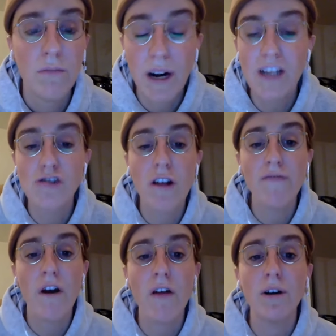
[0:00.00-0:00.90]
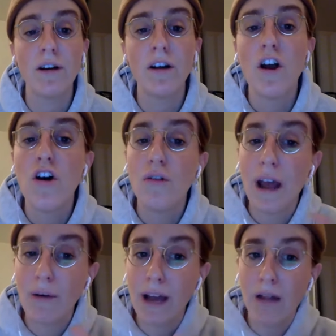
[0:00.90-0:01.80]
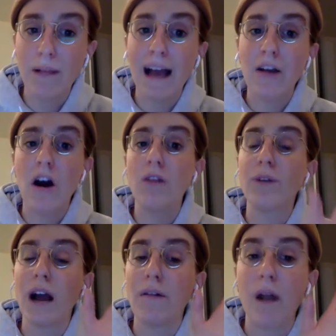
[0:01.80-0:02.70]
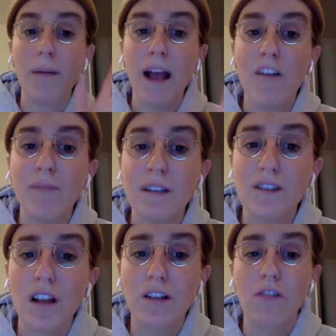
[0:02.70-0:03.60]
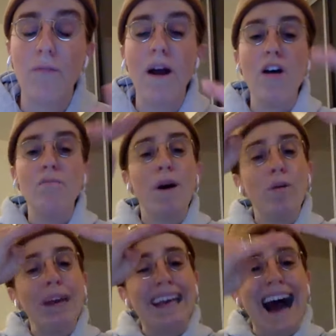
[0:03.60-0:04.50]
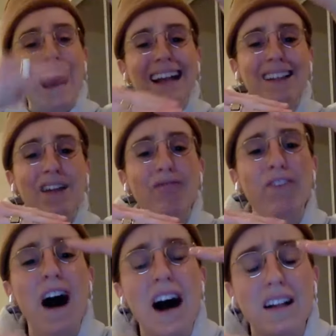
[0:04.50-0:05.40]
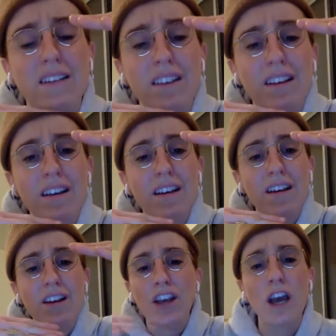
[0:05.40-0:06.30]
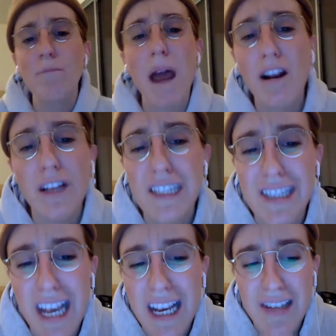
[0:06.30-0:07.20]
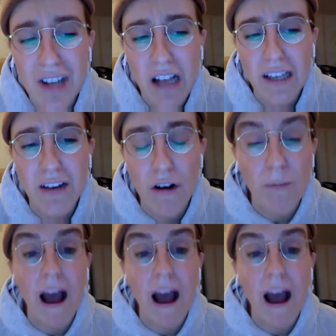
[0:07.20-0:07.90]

Pretty straightforward. Now we got a black card. We got Robbie Hoffman Consulting Group. But we got the font. You can barely see consulting group.